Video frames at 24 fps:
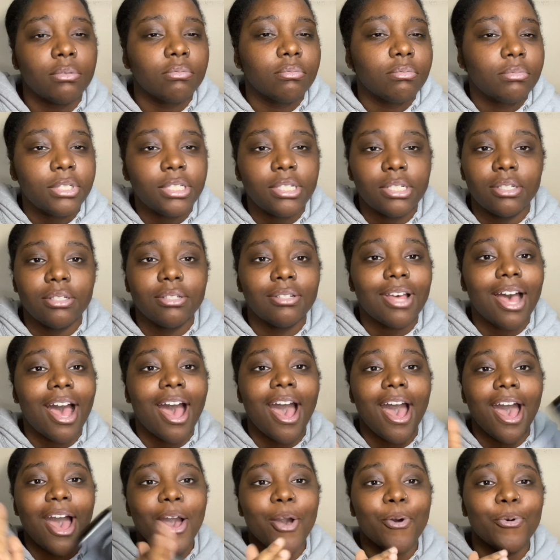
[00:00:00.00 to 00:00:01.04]
Listen,
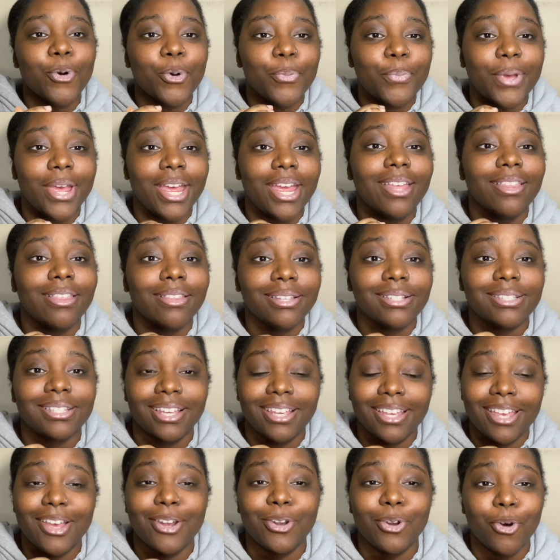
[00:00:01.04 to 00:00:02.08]
I will pay this
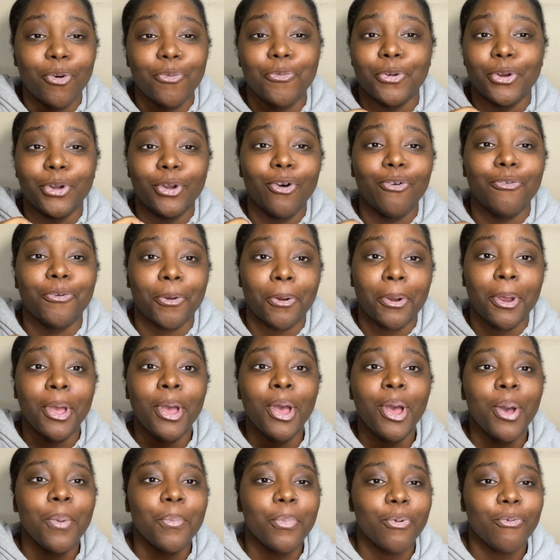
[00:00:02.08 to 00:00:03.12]
again over and over
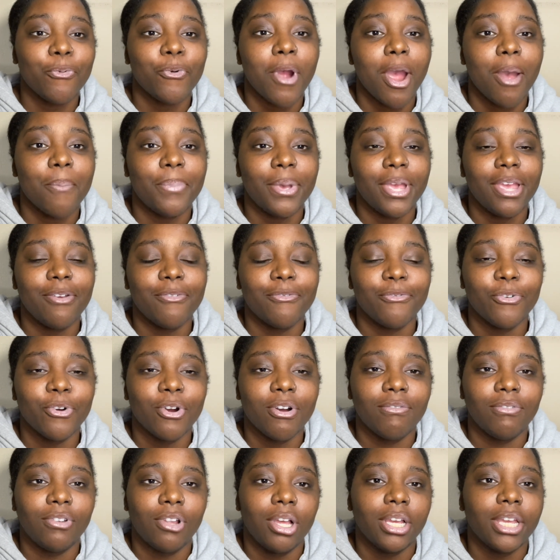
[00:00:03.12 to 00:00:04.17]
before I pay for
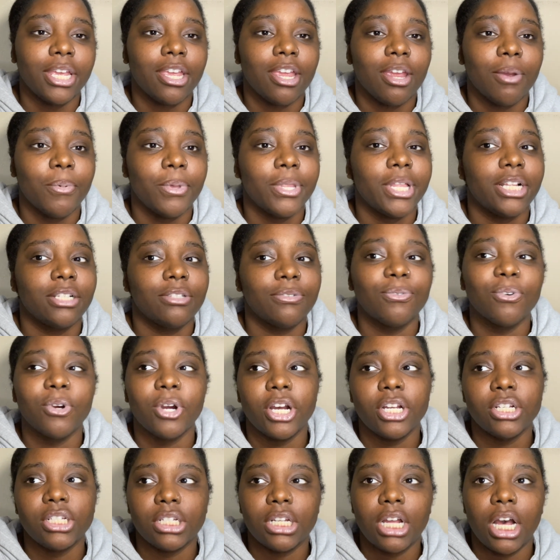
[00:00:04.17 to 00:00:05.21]
a vlogging camera that's
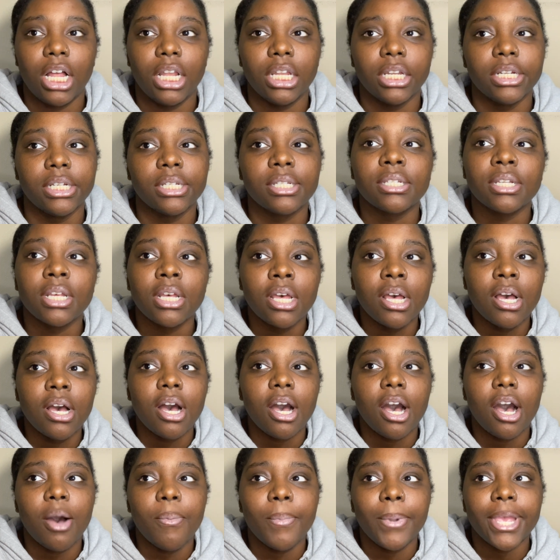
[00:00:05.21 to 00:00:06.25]
$400.
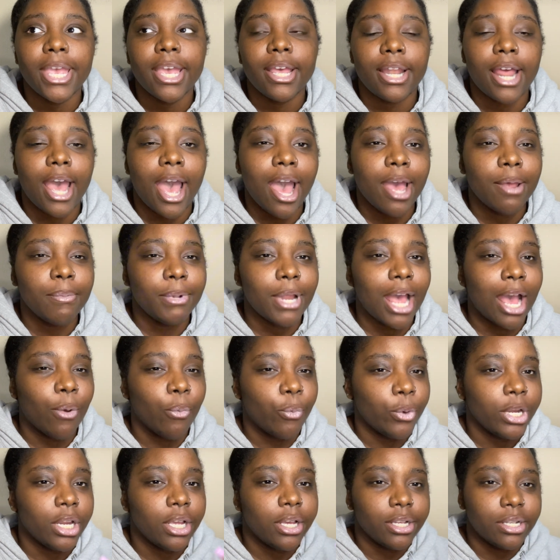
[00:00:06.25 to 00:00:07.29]
Again, I
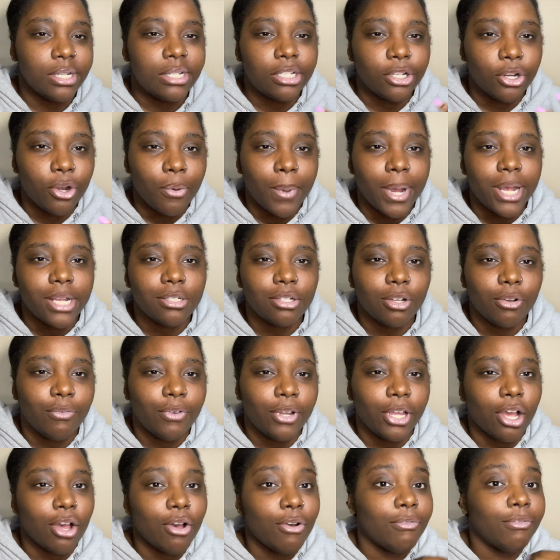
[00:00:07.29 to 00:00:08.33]
wouldn't consider myself
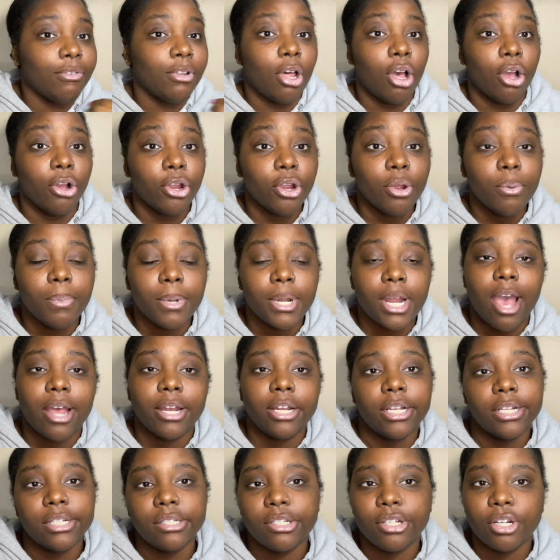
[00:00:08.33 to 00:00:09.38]
like a vlogger, but
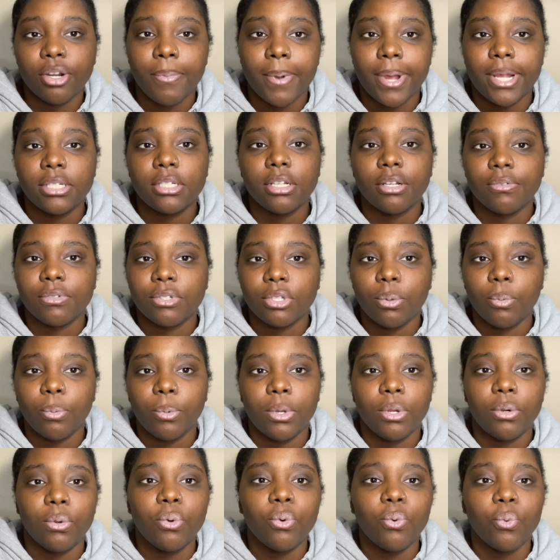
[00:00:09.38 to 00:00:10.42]
I'd consider myself
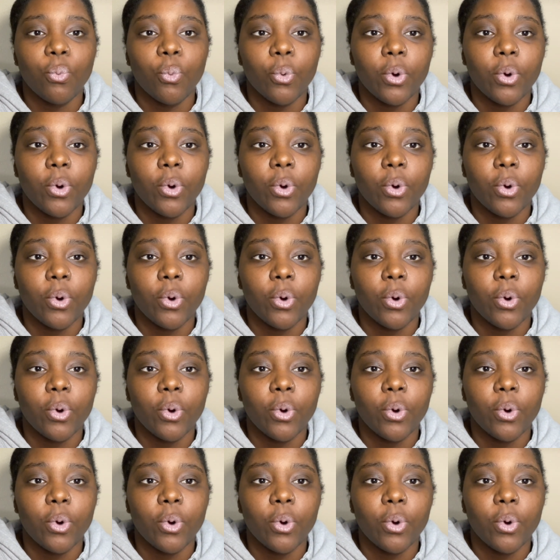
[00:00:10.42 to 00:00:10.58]
someone who